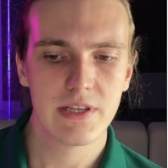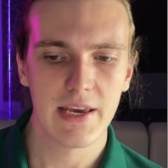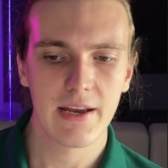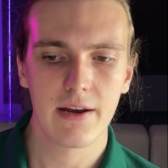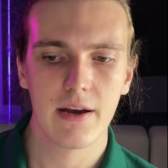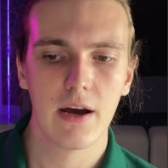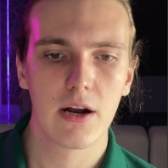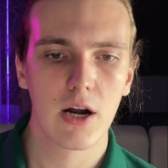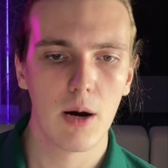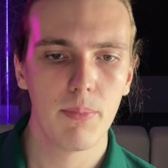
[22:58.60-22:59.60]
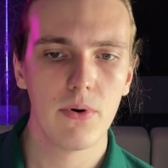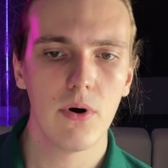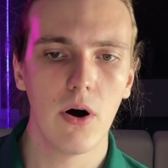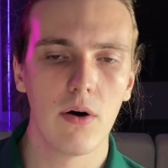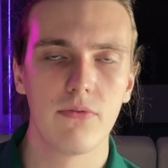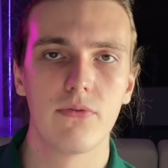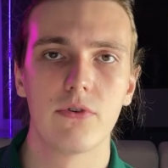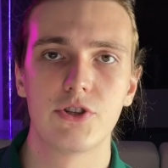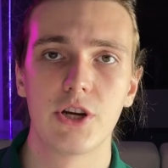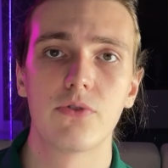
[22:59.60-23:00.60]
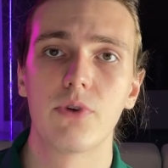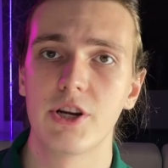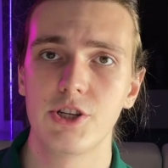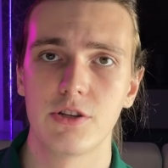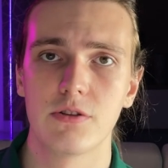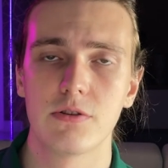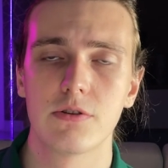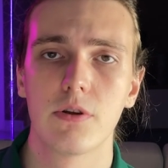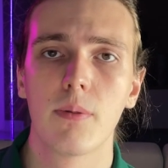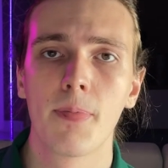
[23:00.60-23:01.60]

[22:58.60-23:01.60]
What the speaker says: take a couple of generations